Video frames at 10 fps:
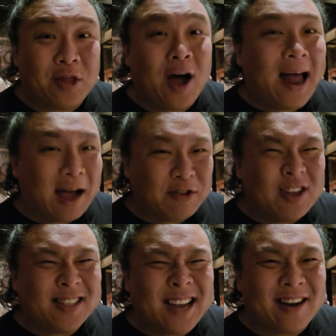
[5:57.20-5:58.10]
thought, after
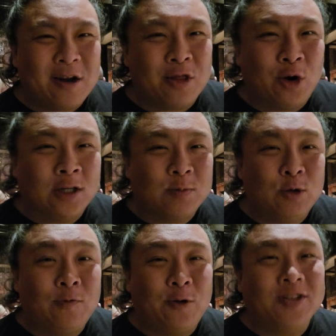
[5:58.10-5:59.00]
the second and third
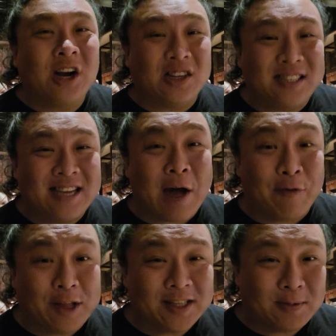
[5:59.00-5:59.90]
spoonfuls, there's
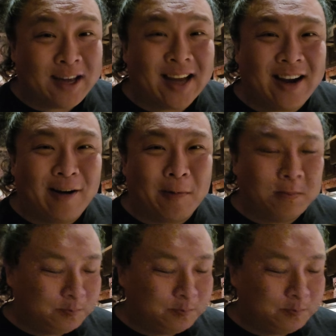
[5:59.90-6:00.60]
definitely some kick here.